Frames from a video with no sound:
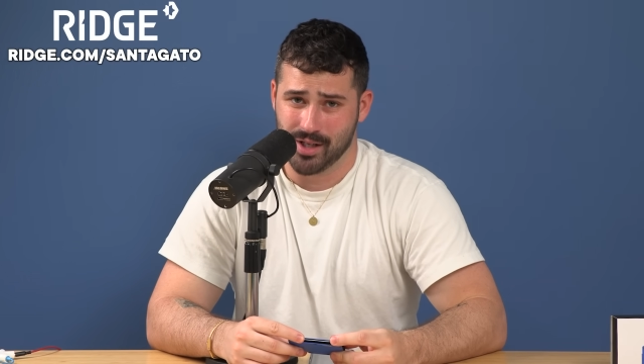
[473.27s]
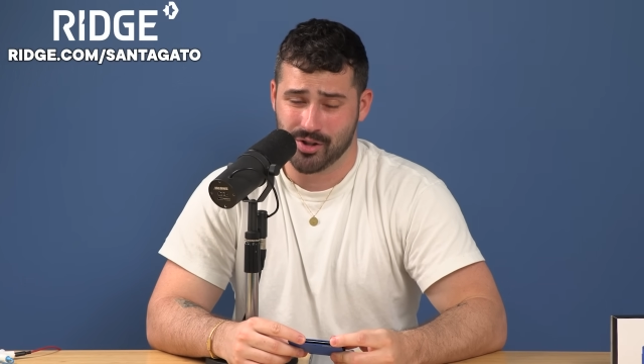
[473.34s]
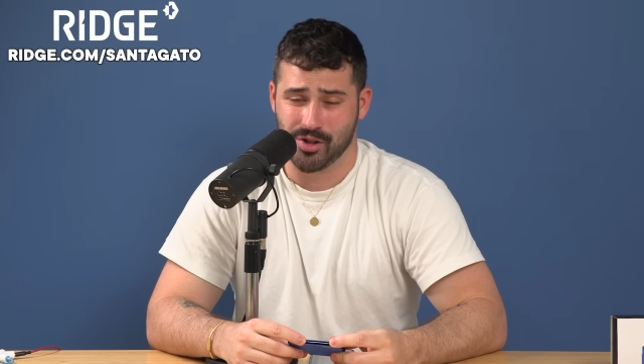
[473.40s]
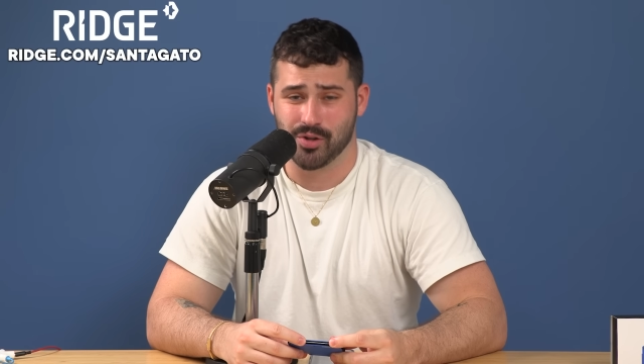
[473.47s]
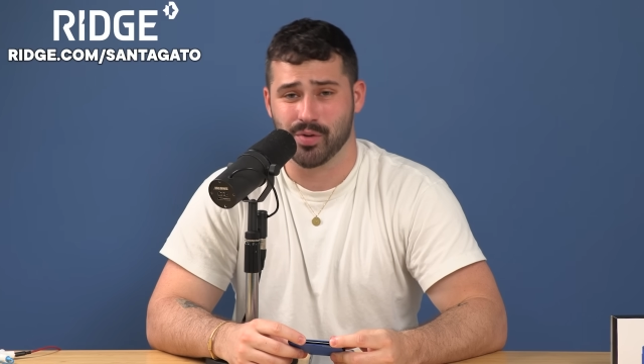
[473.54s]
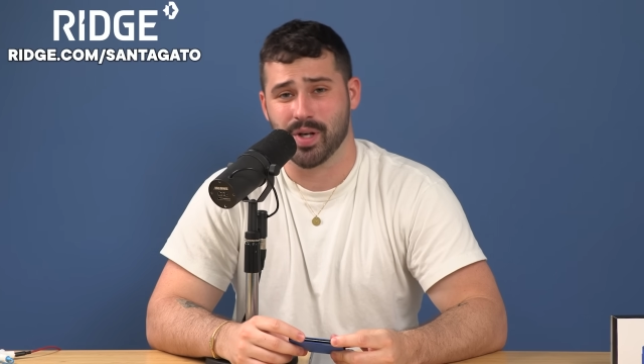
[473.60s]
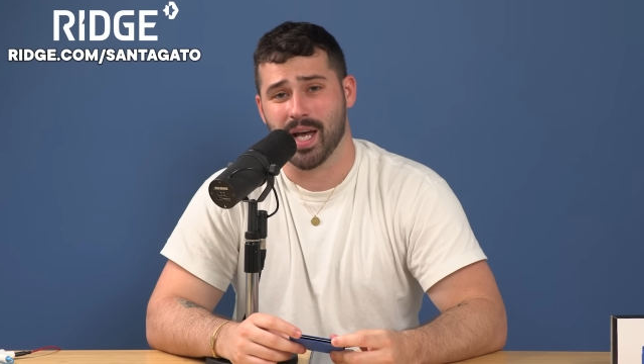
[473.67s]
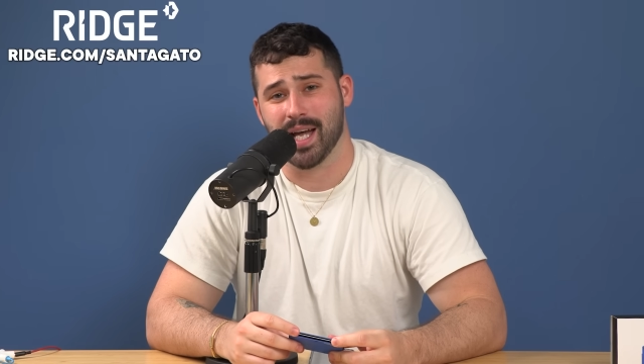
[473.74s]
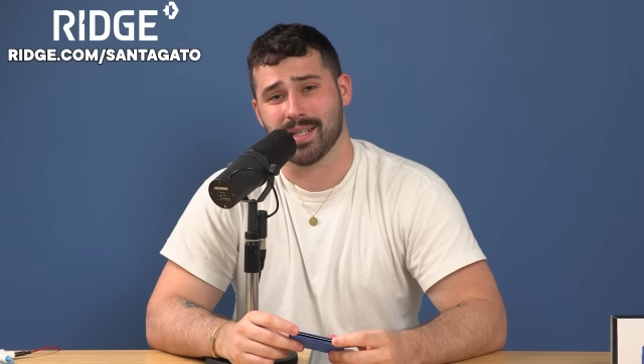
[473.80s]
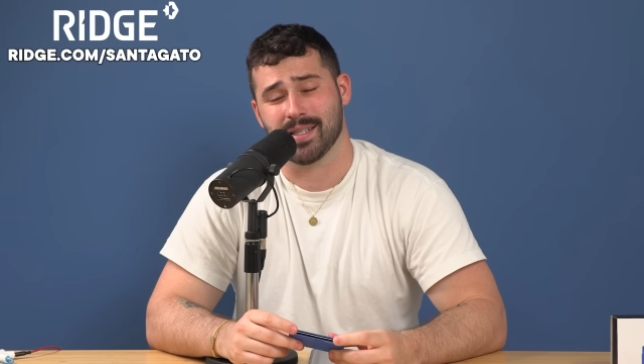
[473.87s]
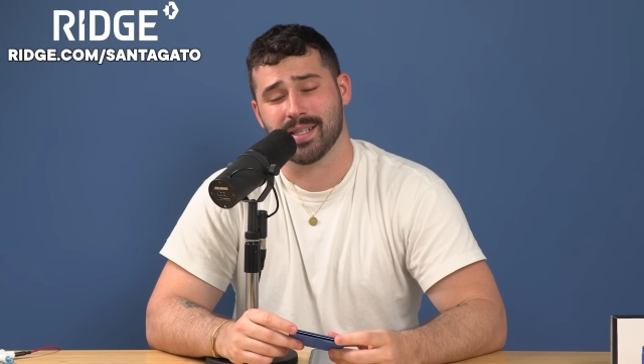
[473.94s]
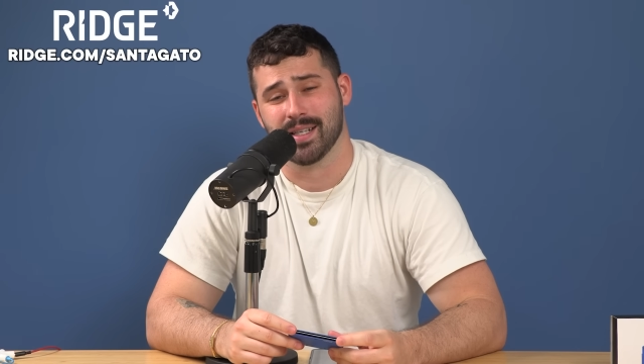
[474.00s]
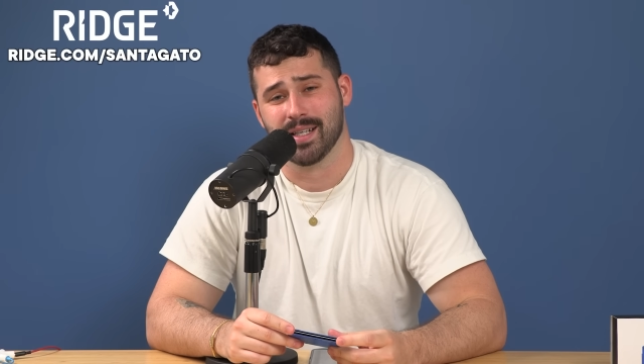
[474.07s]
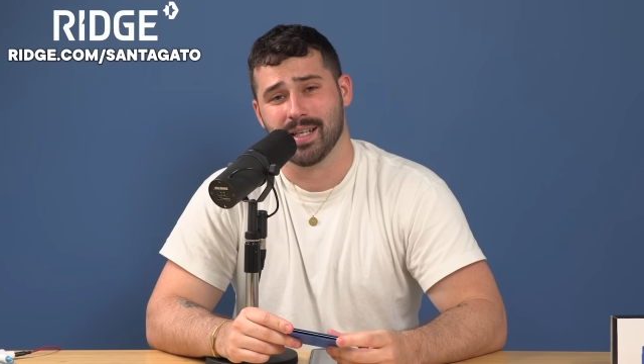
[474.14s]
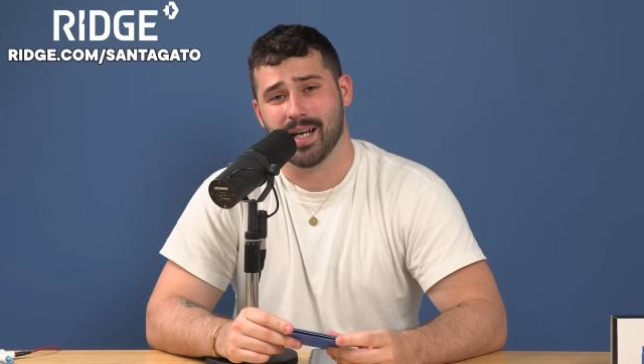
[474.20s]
to get